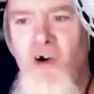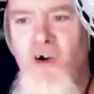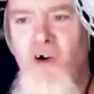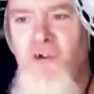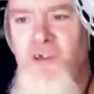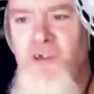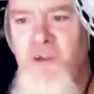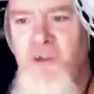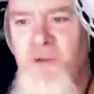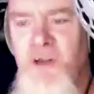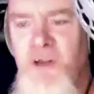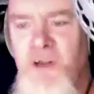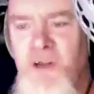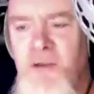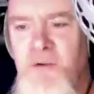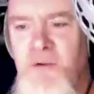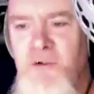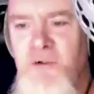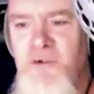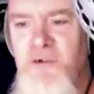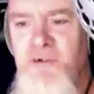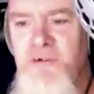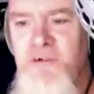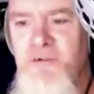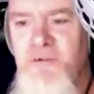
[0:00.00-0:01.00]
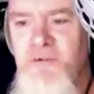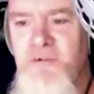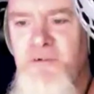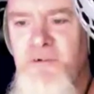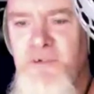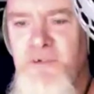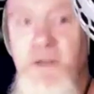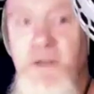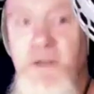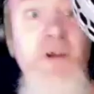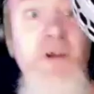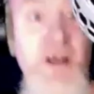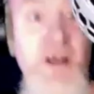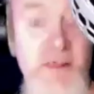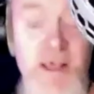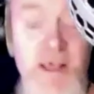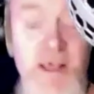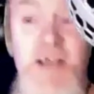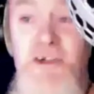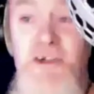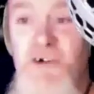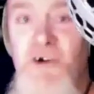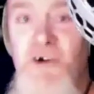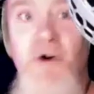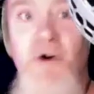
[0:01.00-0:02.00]
All sounded like sounded like
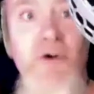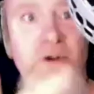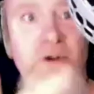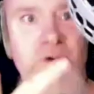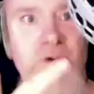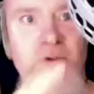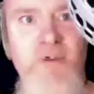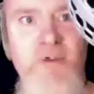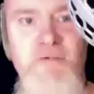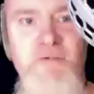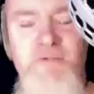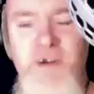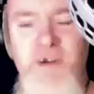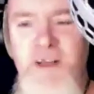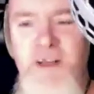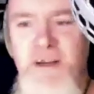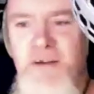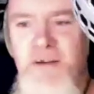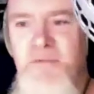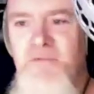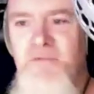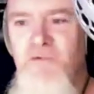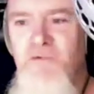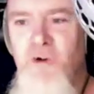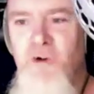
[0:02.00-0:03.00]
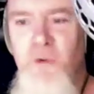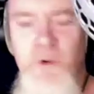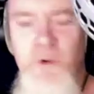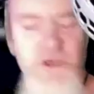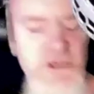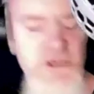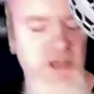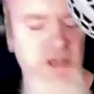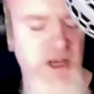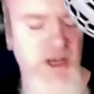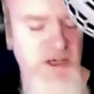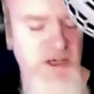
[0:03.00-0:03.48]
this, recorded with a freaking 416.